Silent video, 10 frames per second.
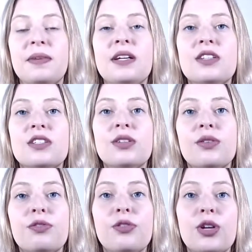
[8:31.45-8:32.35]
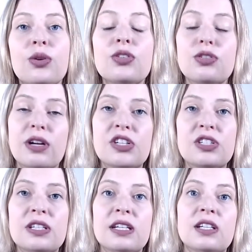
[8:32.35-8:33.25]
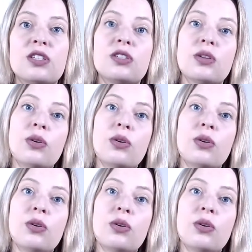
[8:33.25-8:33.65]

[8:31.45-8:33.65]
So for your strategy, it is so